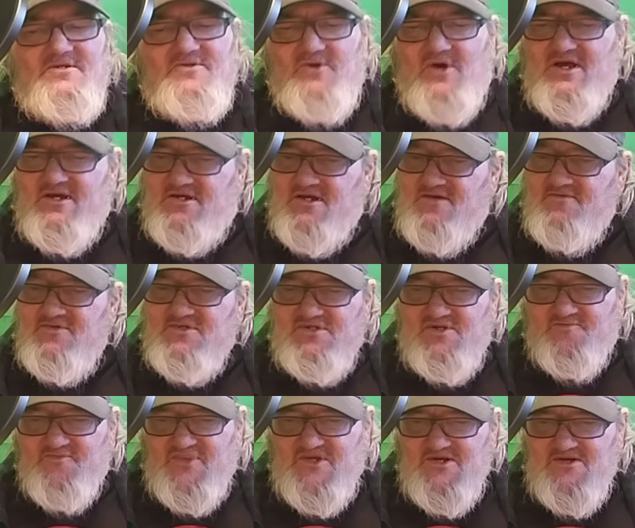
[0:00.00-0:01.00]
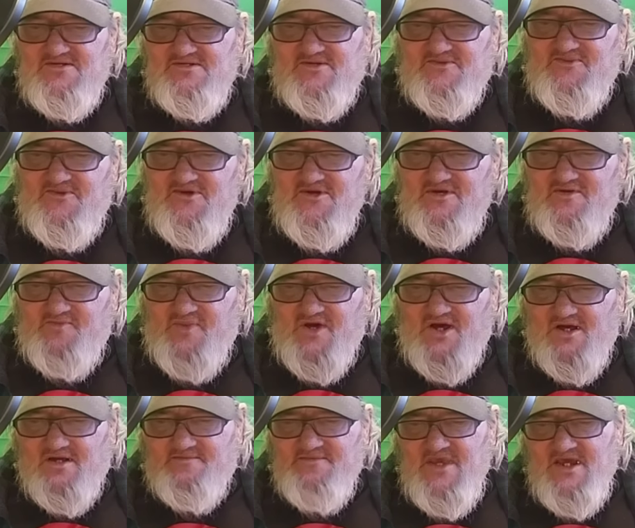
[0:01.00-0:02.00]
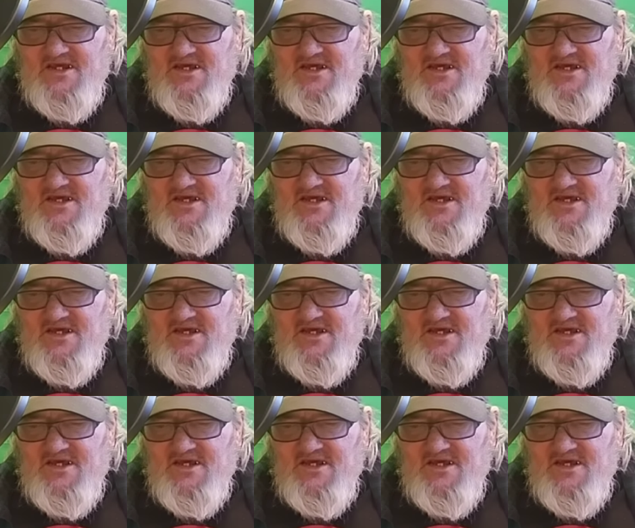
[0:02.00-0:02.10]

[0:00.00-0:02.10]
So I gave you some things to think about.